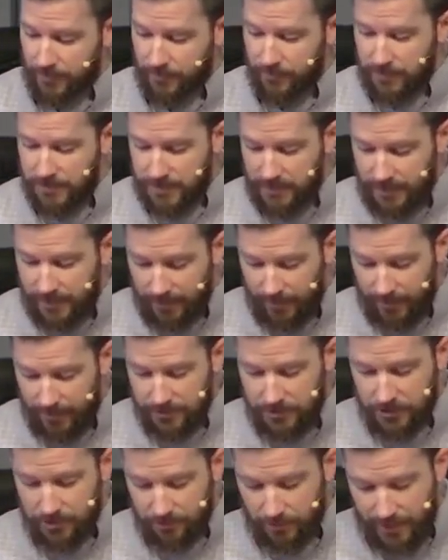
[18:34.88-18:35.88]
We see
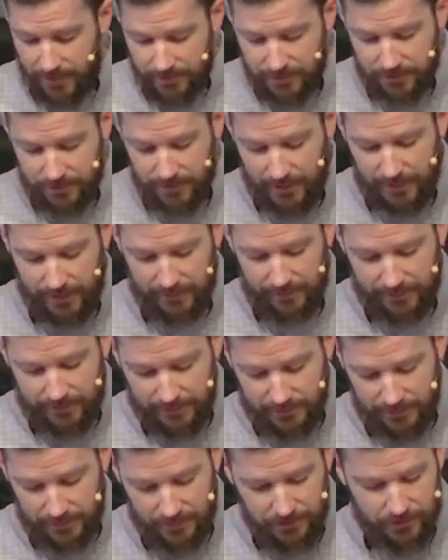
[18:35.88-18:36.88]
God's grace, and it
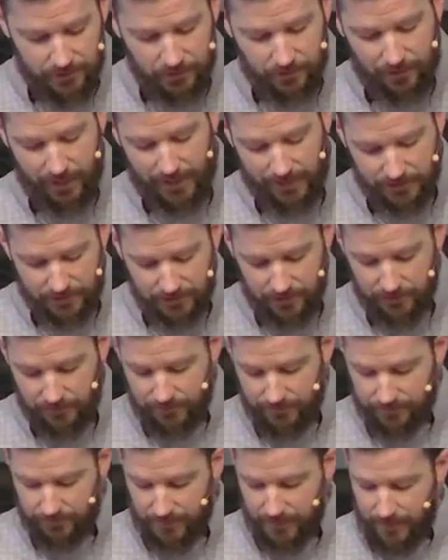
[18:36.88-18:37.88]
leads us to gratitude.